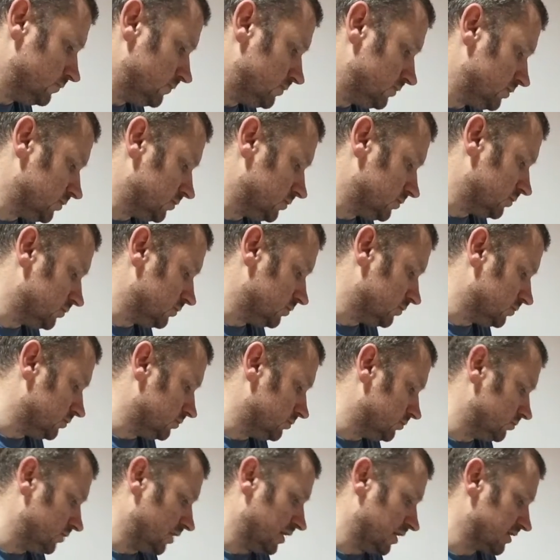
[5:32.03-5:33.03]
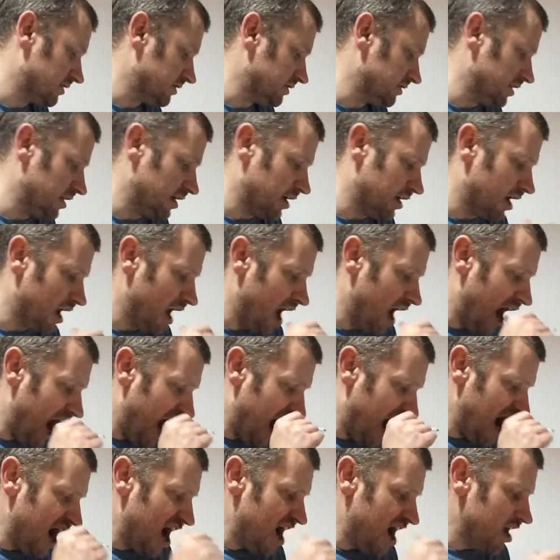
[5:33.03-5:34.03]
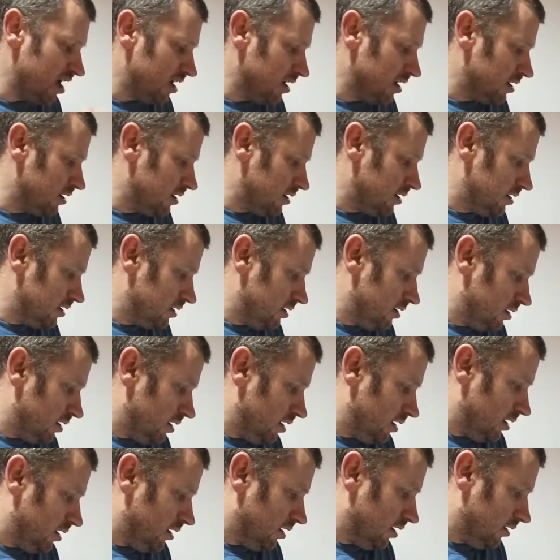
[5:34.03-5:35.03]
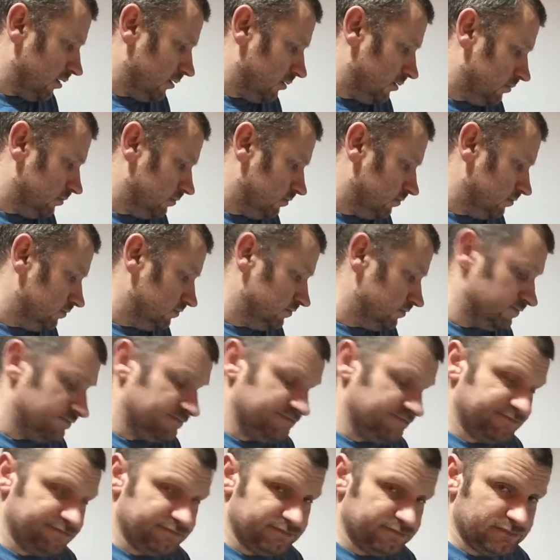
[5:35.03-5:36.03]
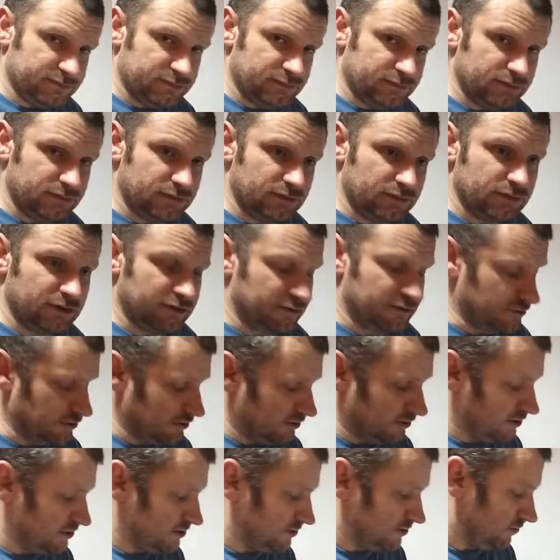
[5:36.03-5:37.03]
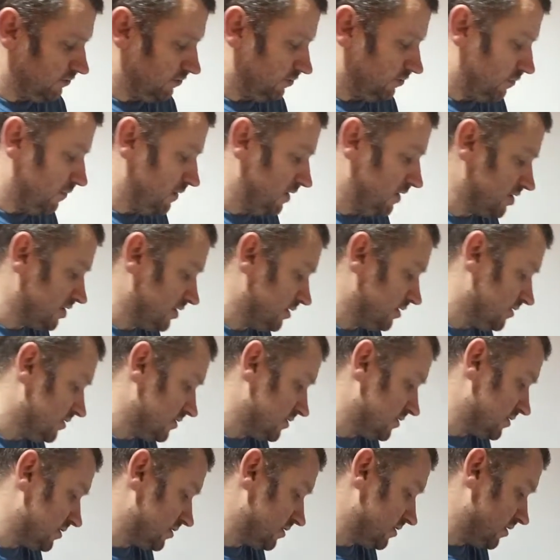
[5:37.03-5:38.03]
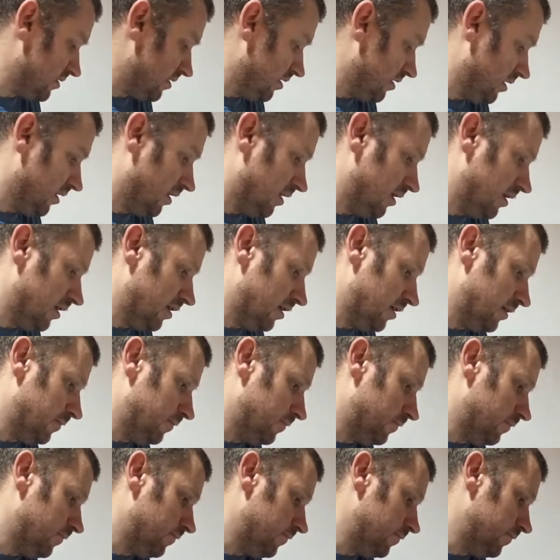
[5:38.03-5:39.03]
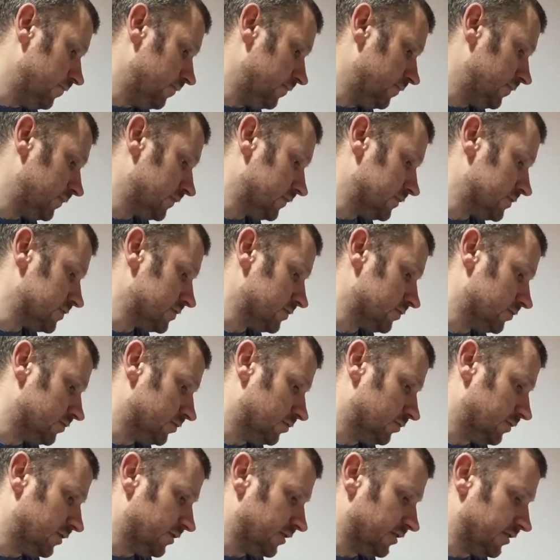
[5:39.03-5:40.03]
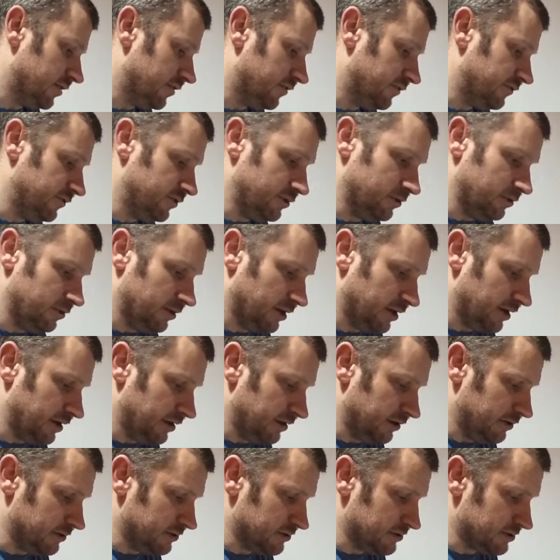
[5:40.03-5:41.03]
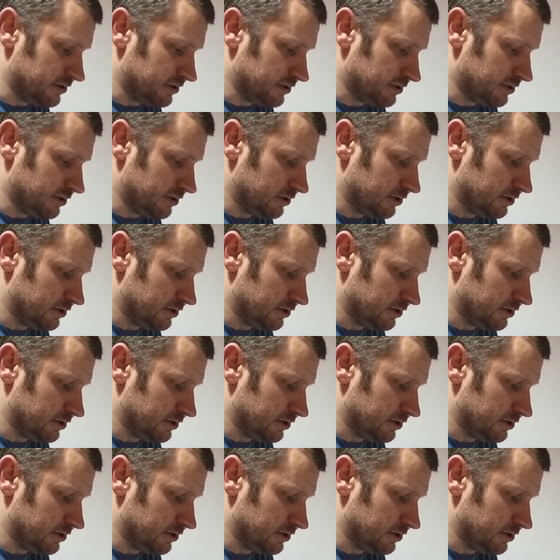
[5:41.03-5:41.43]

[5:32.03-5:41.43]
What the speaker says: So next thing, I've got this under emissions. So my fuel lines,